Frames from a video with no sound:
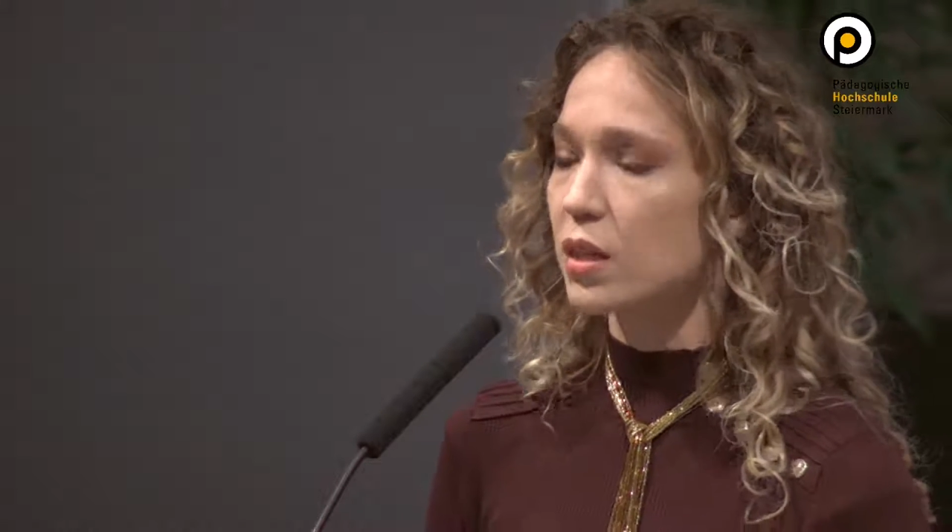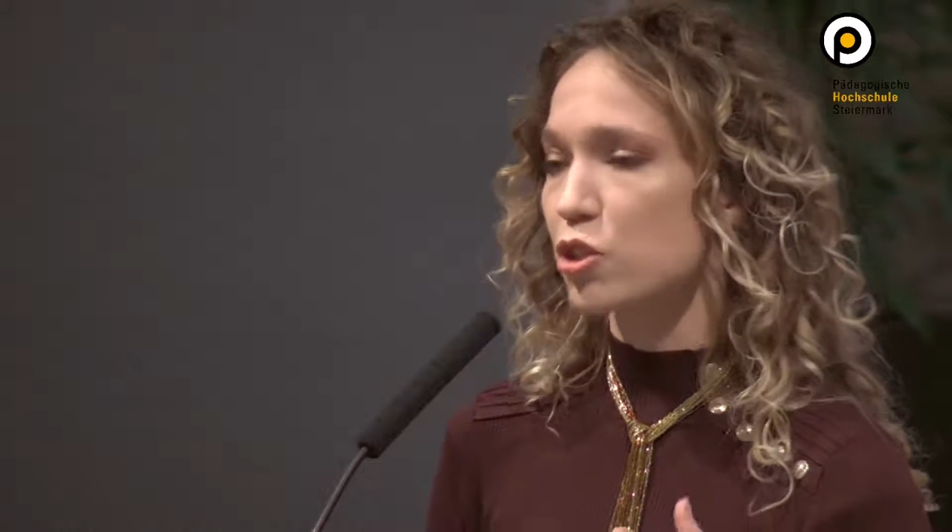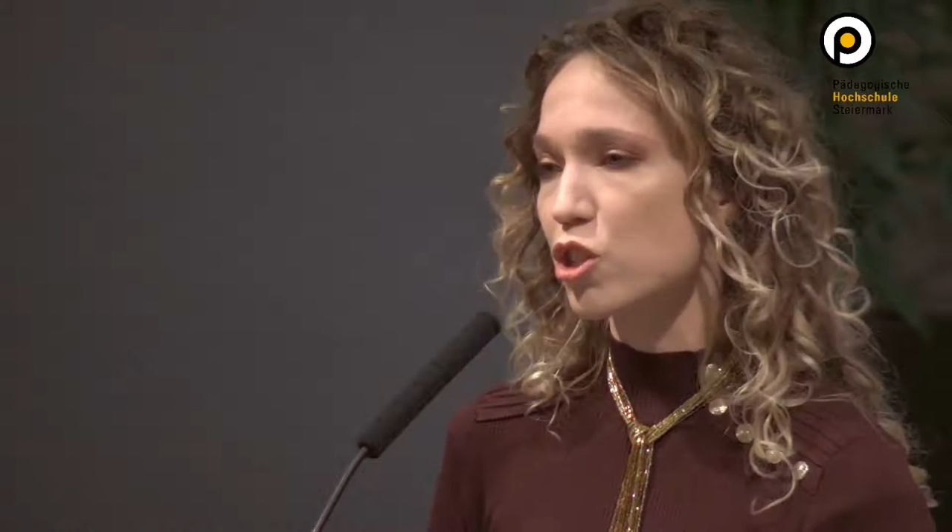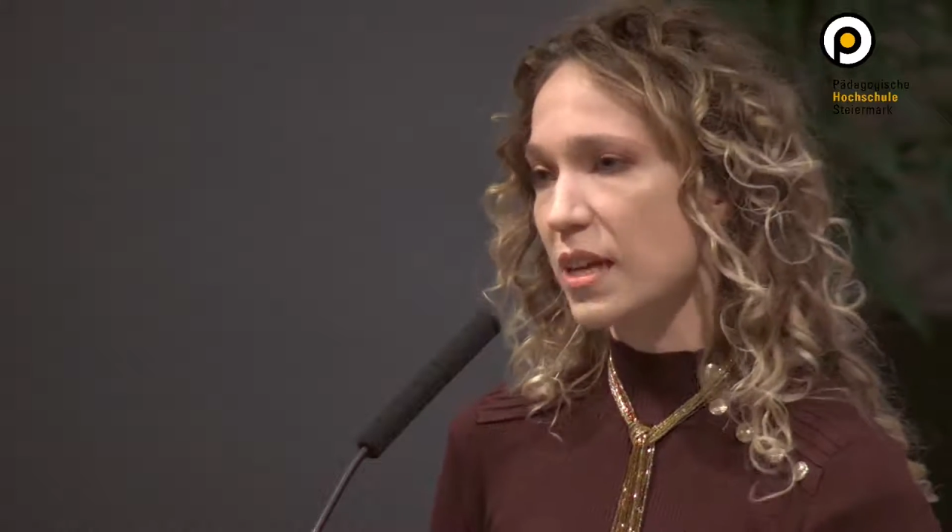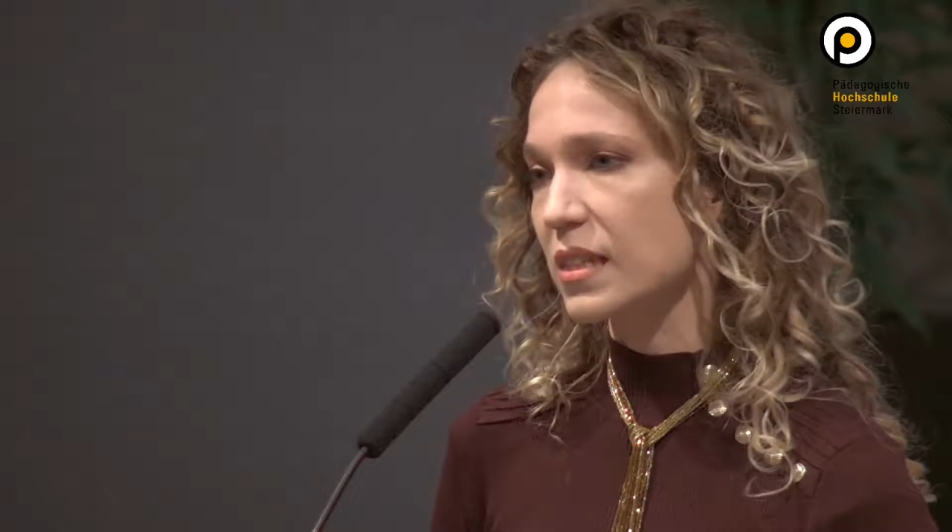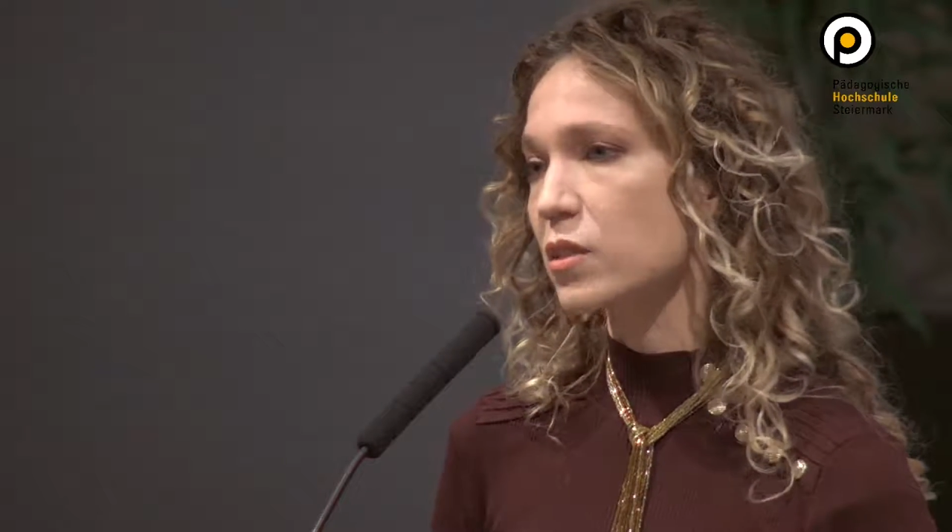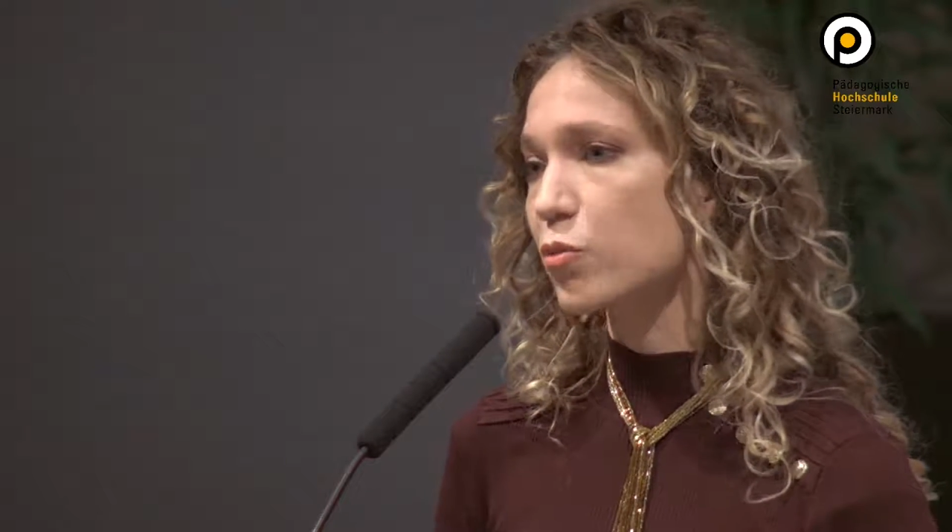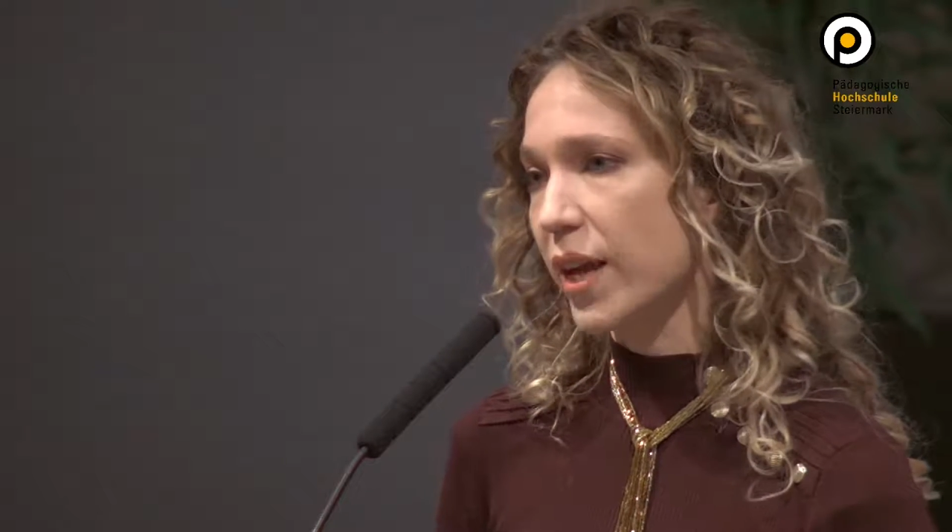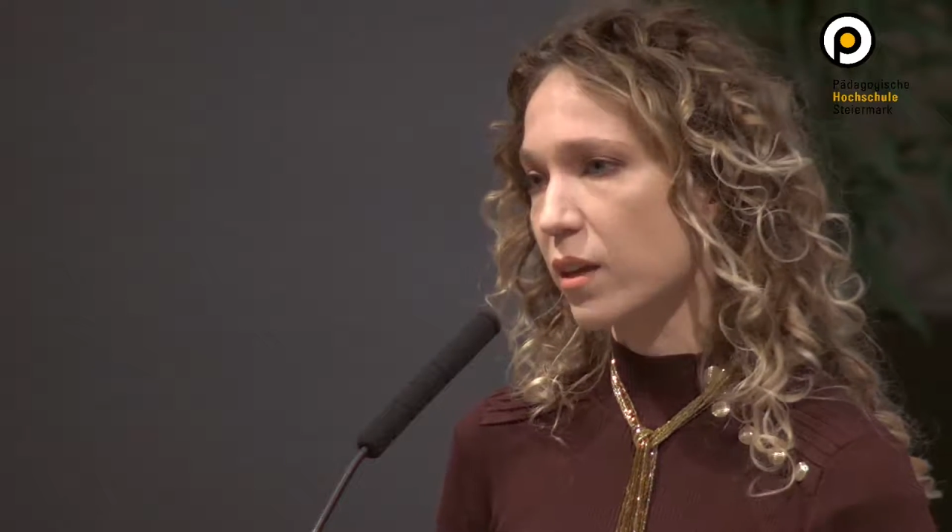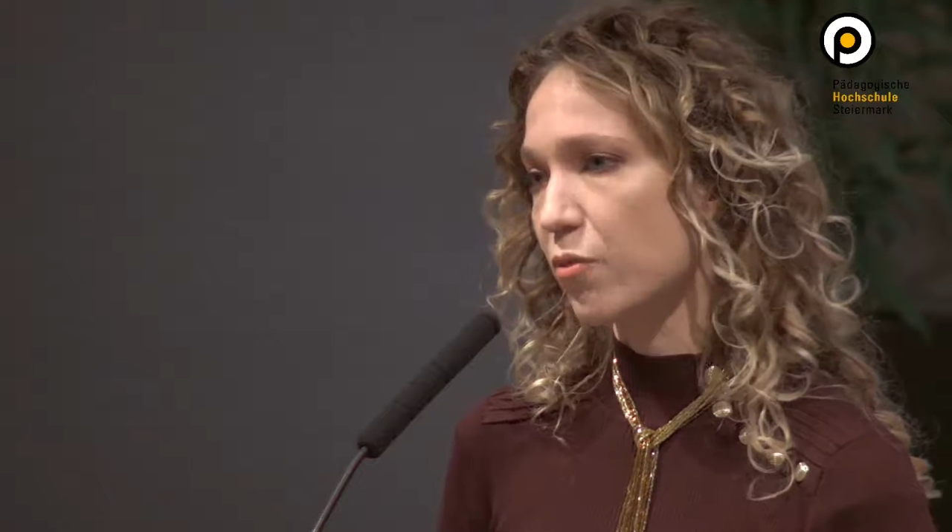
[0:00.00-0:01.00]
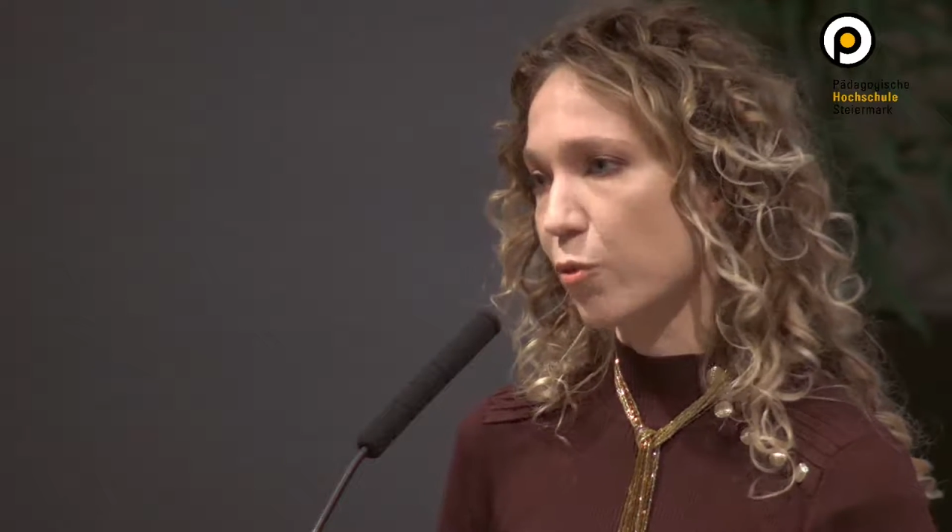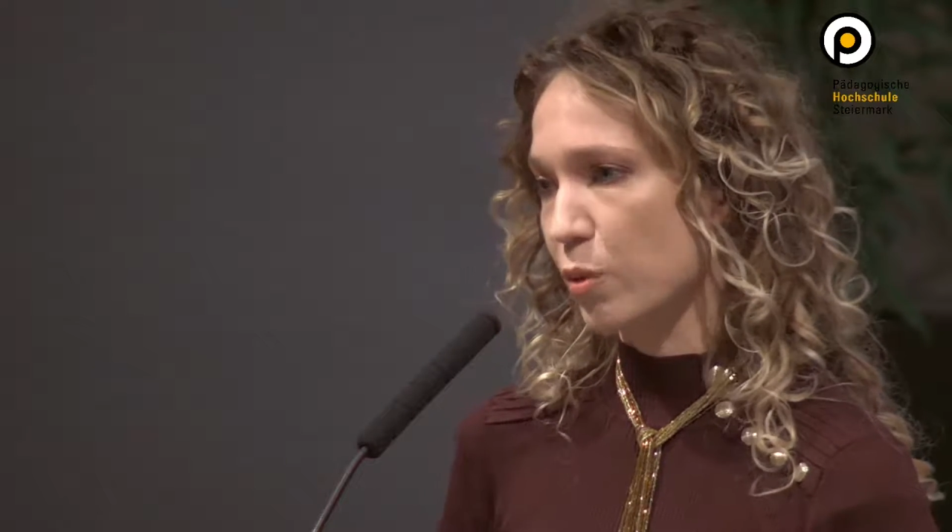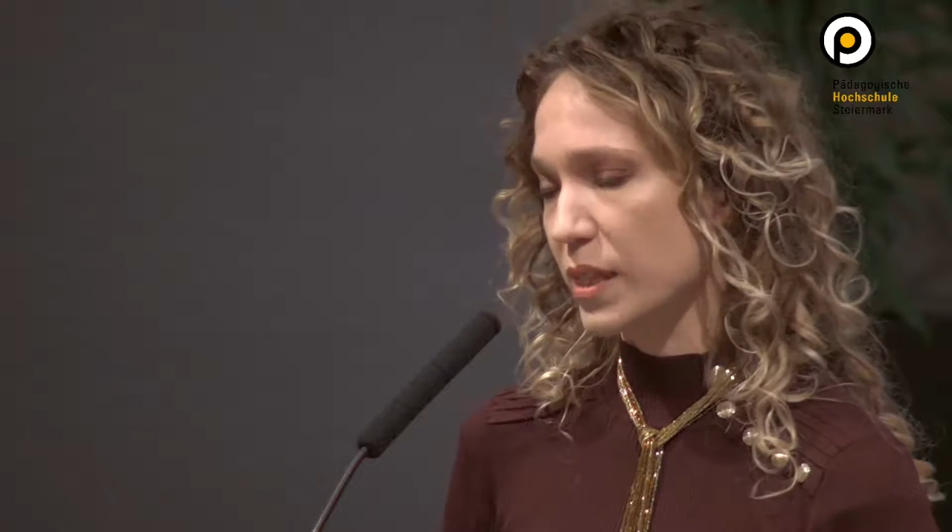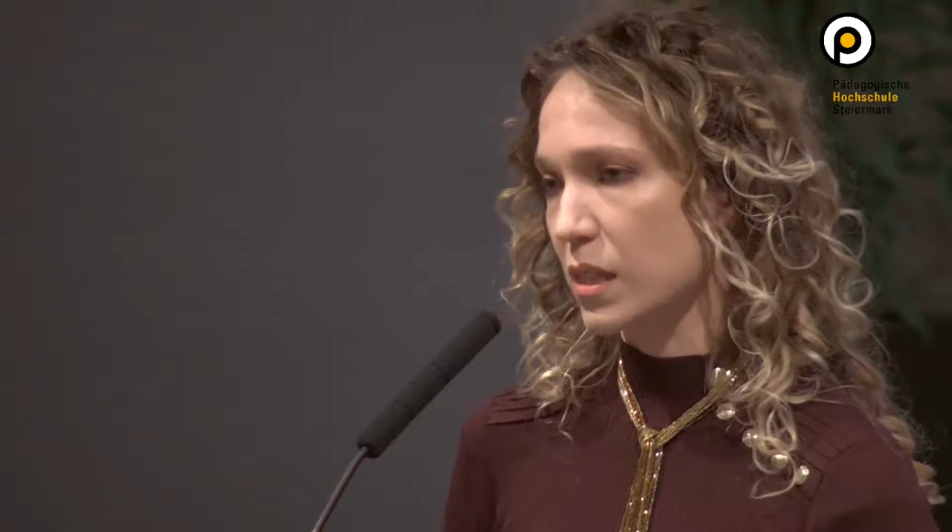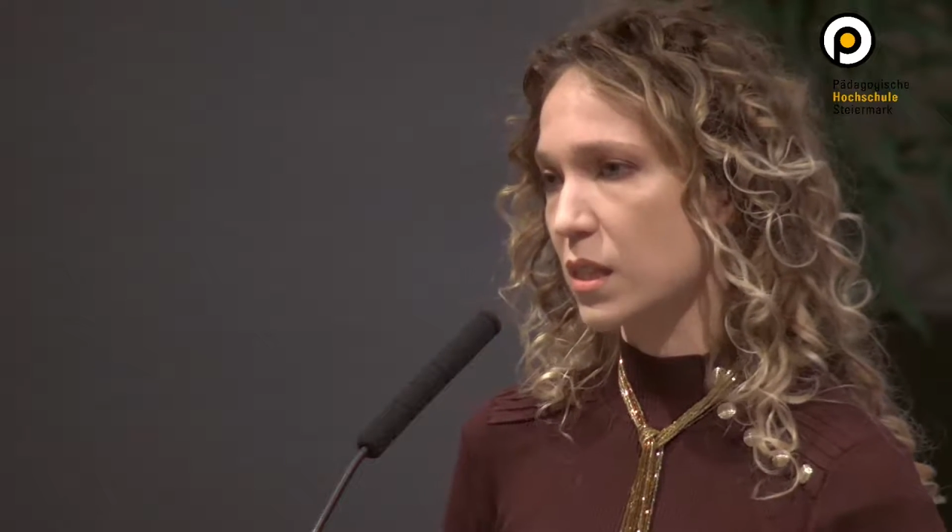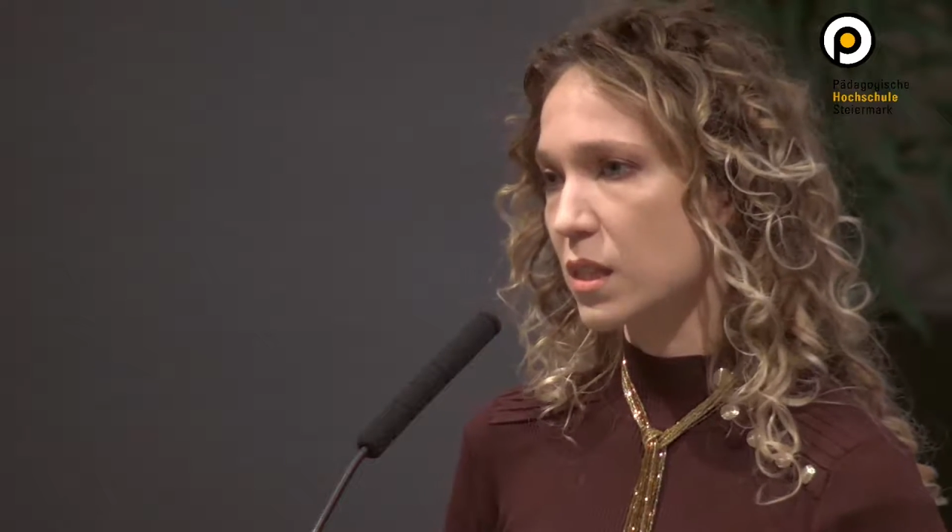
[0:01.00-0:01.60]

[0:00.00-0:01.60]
just reinforcing